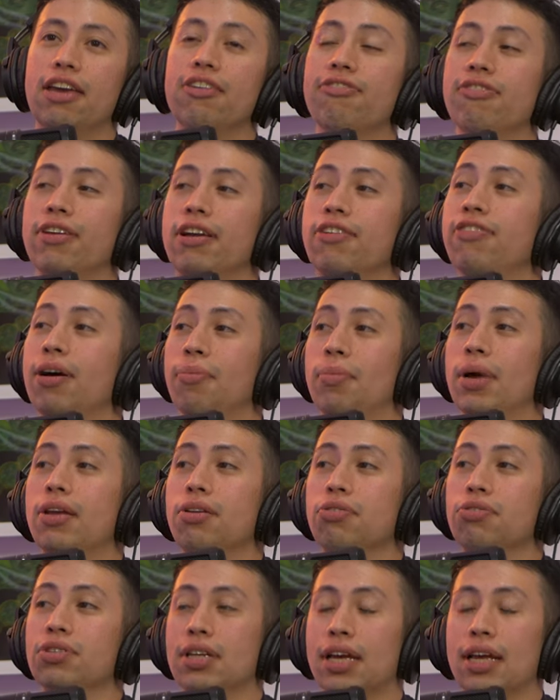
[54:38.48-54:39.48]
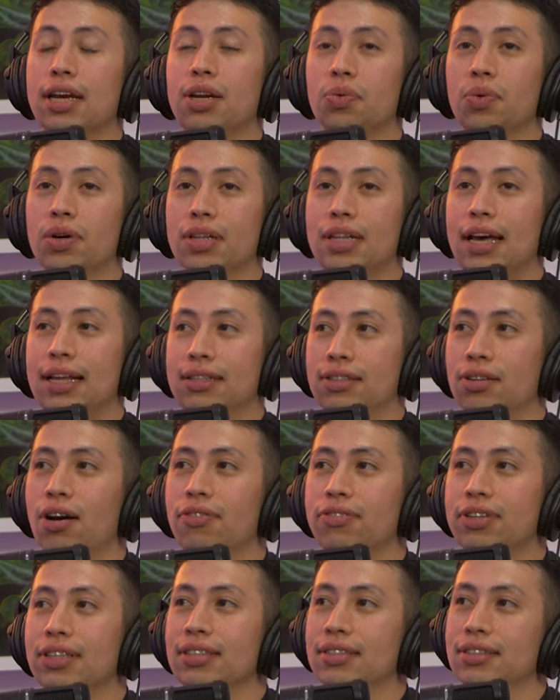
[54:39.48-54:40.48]
If if I'm not using anyone that's
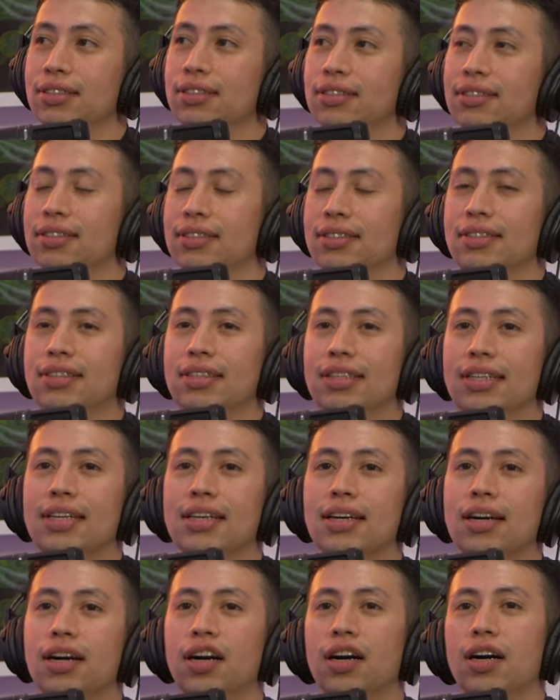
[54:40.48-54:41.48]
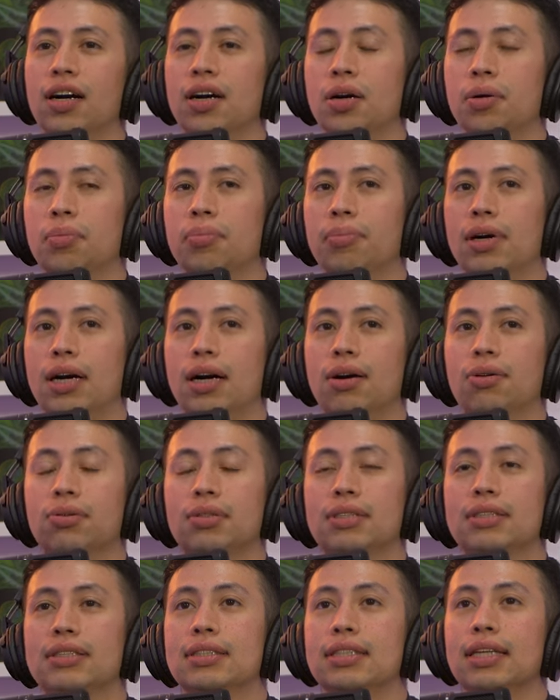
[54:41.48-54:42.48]
obvious, um, I
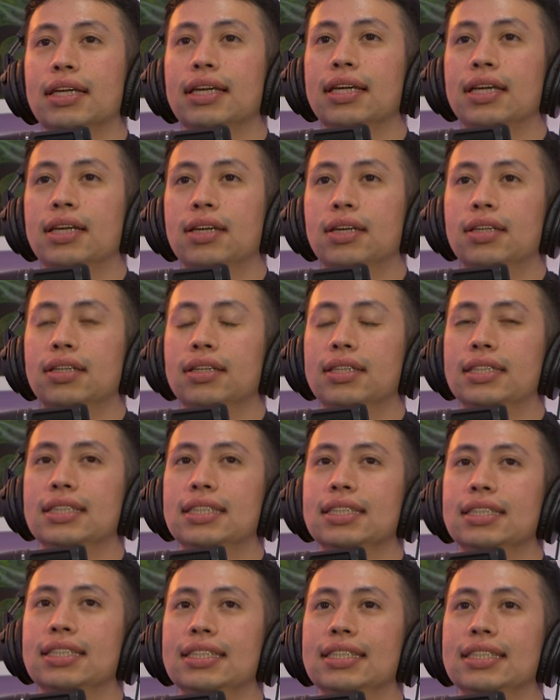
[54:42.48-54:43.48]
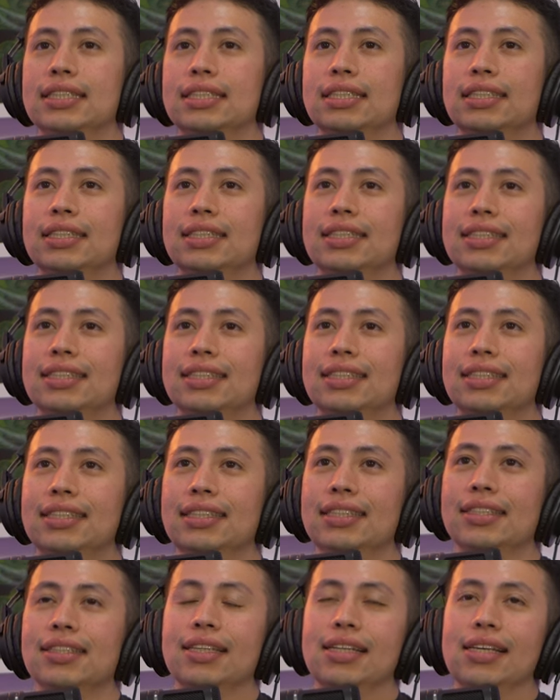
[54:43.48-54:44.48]
would
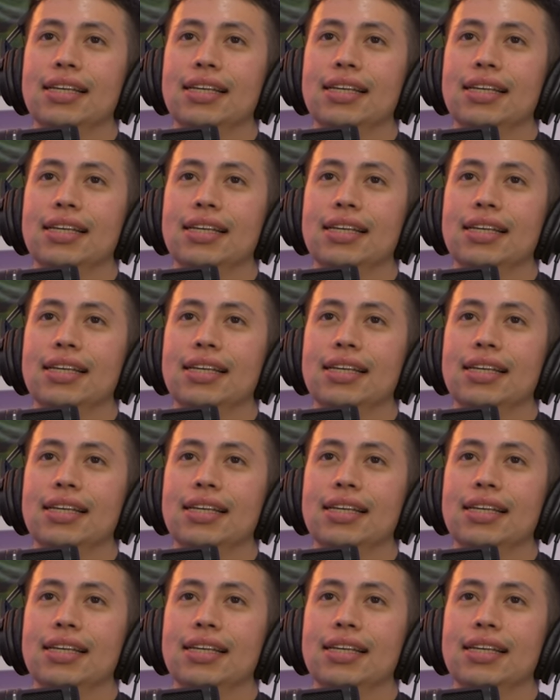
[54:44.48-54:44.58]
say